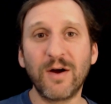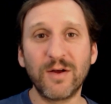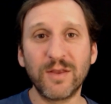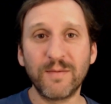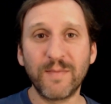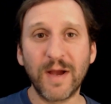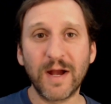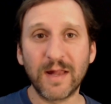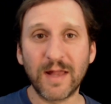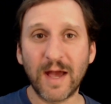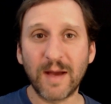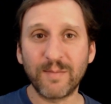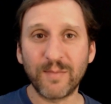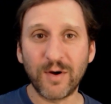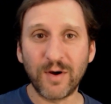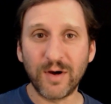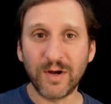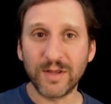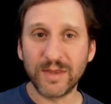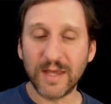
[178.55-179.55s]
on the Mail app
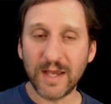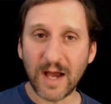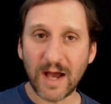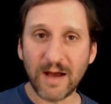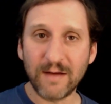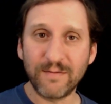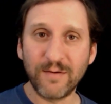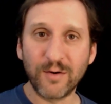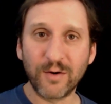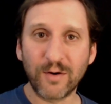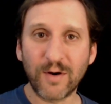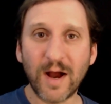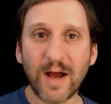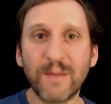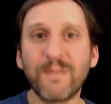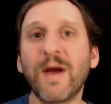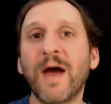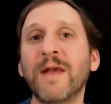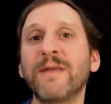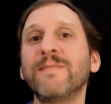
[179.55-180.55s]
on the iPhone or
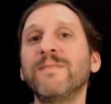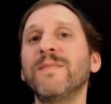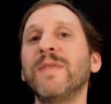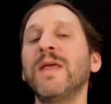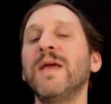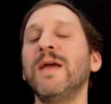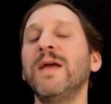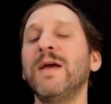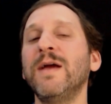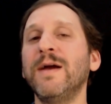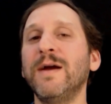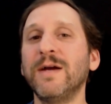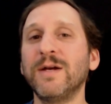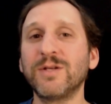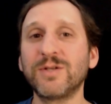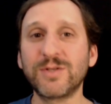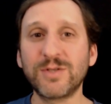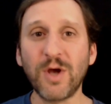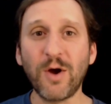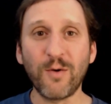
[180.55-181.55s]
iPad.
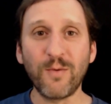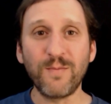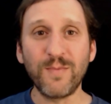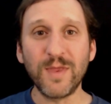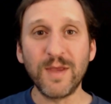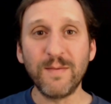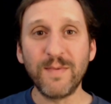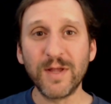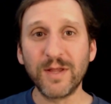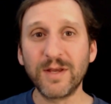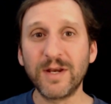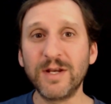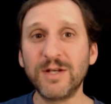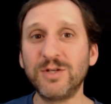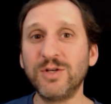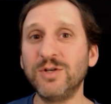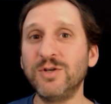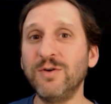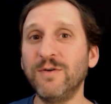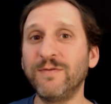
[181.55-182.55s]
So the ability
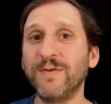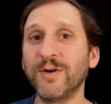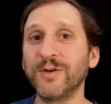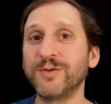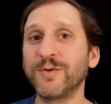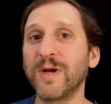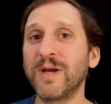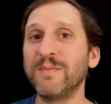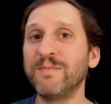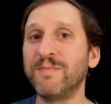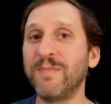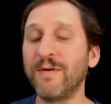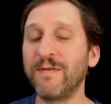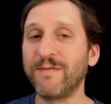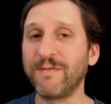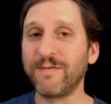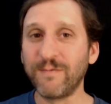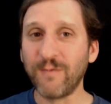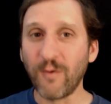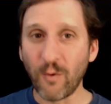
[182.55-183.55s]
to do filtering
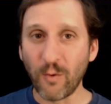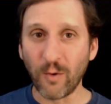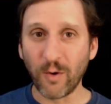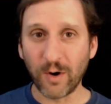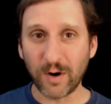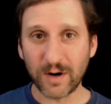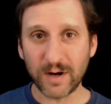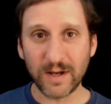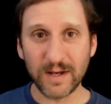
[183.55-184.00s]
before